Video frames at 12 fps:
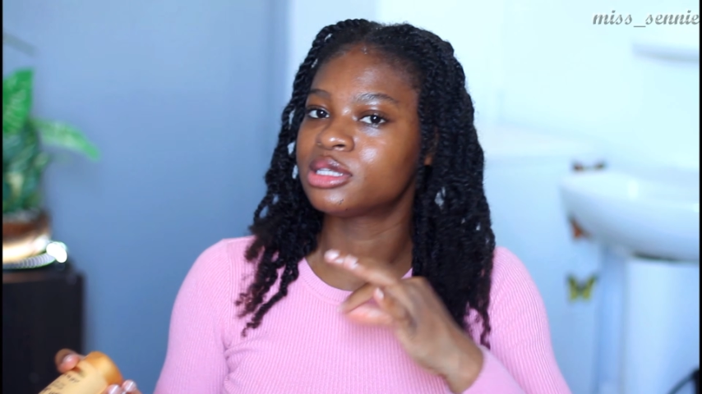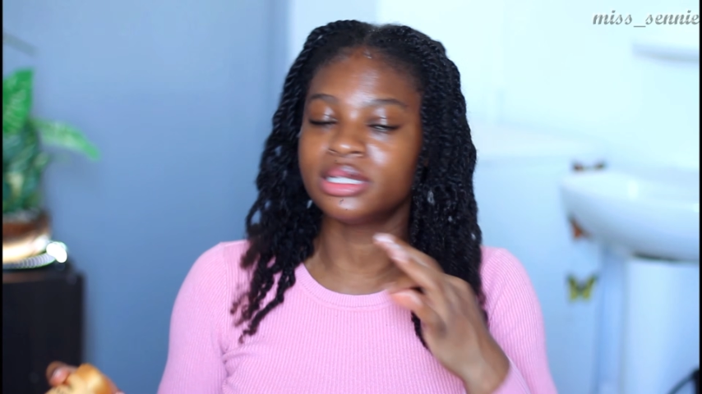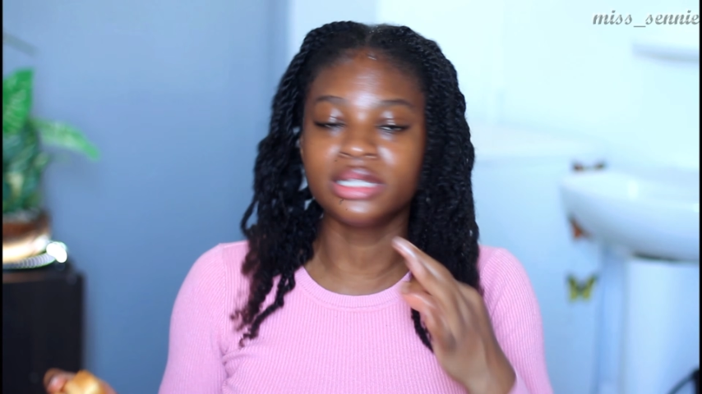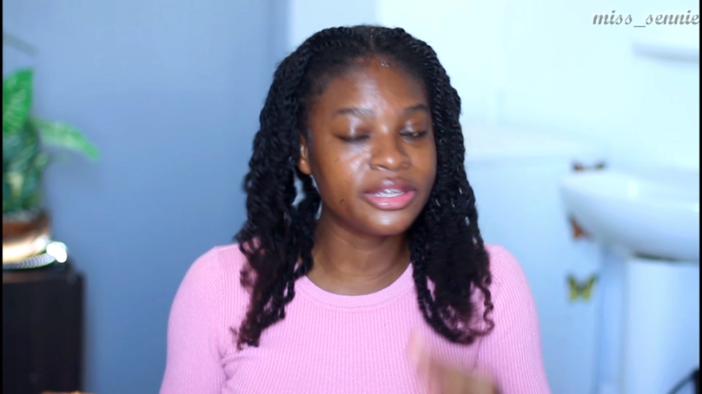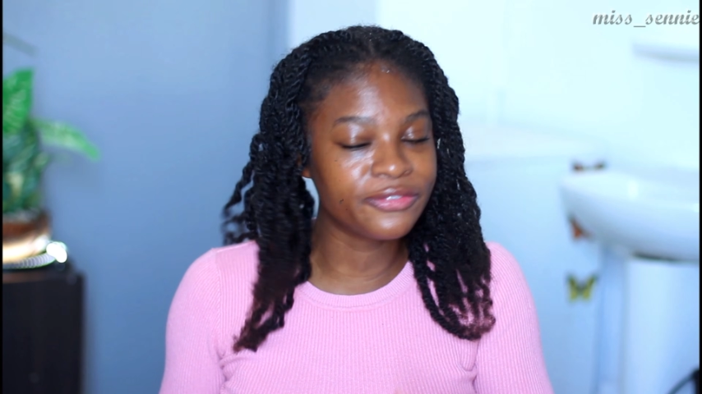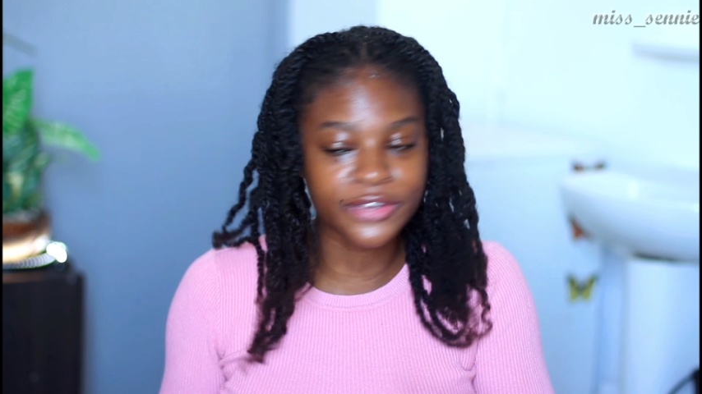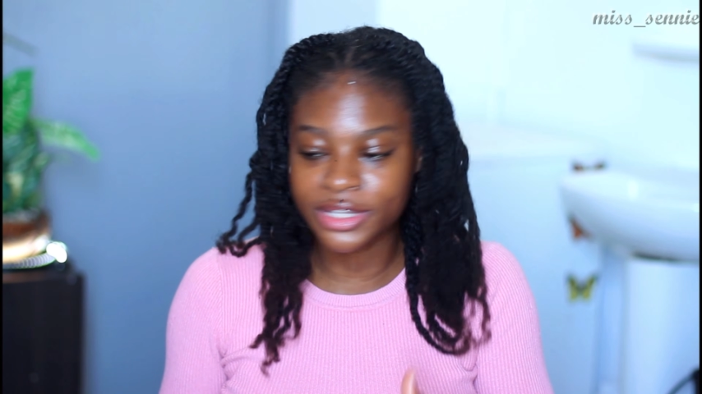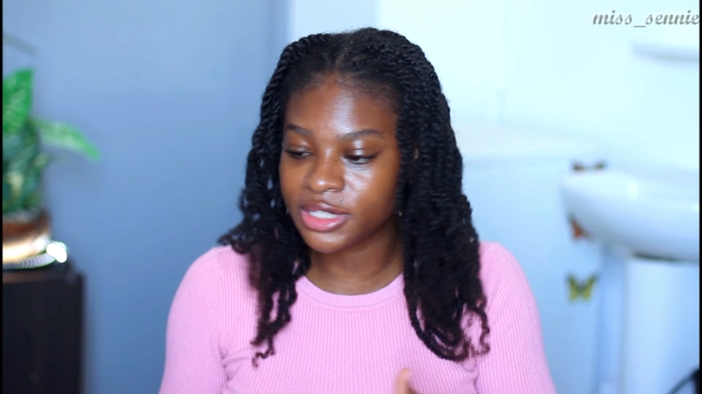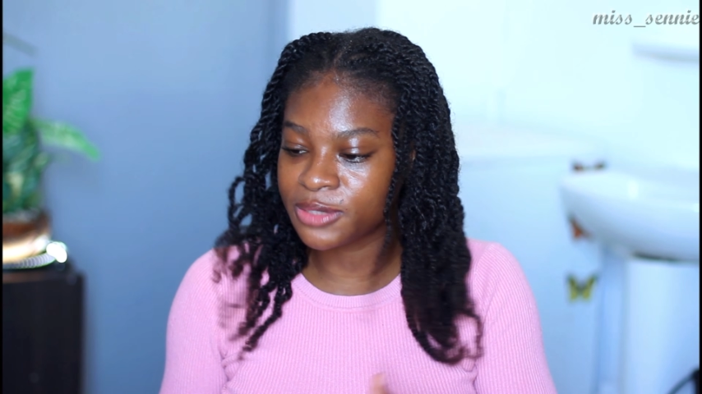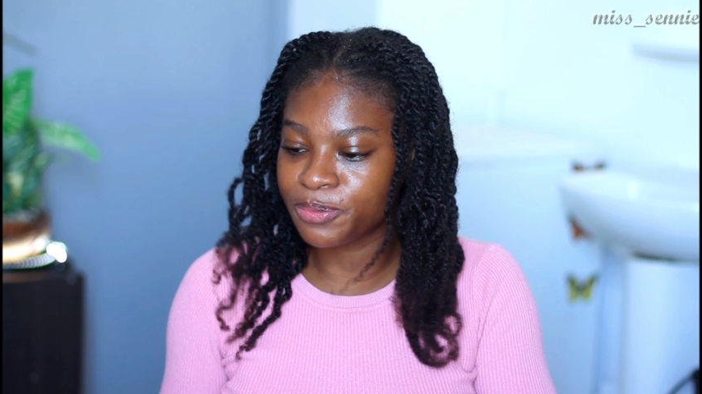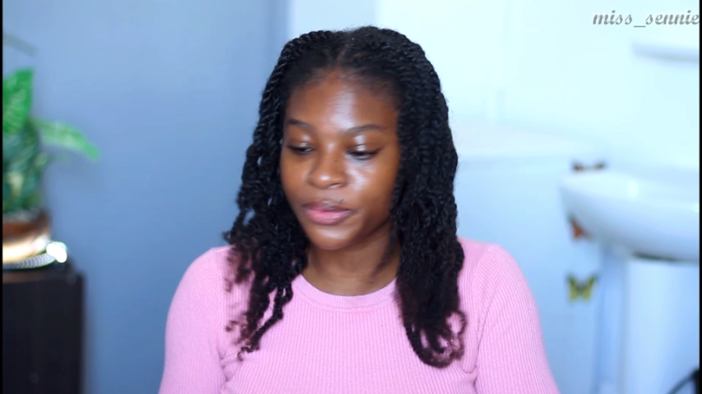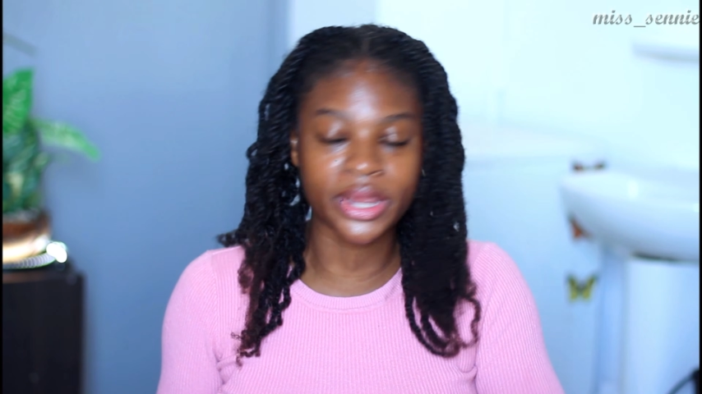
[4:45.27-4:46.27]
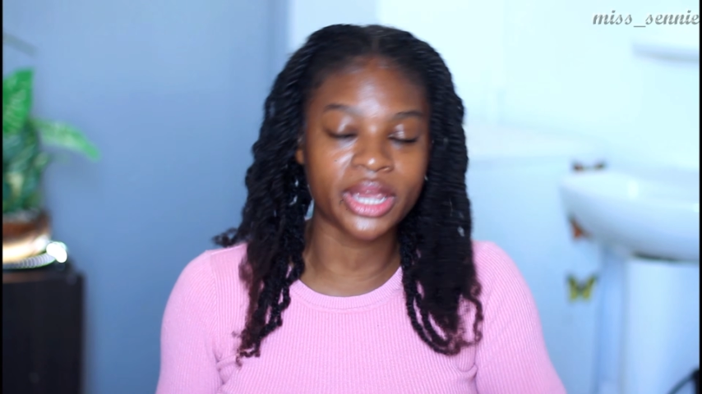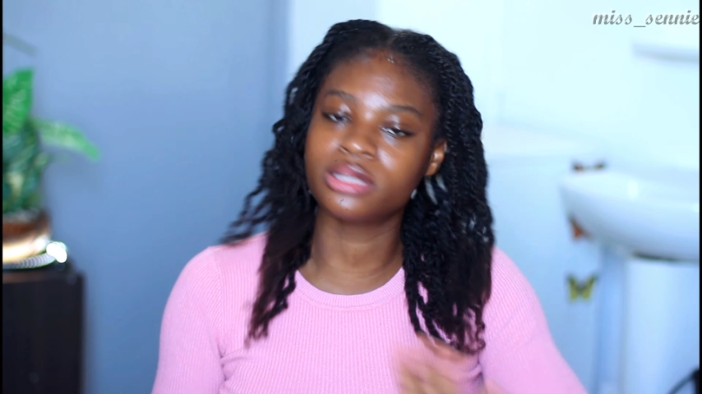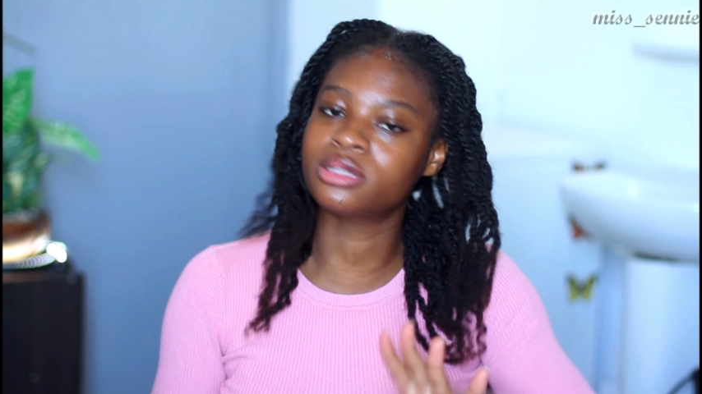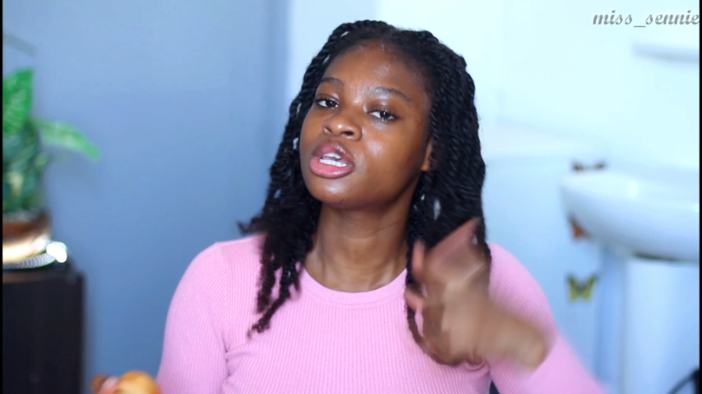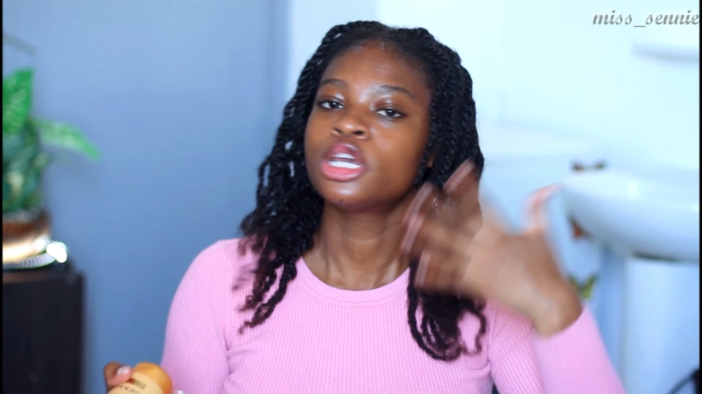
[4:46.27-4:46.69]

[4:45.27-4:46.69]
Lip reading: leave-in sprays,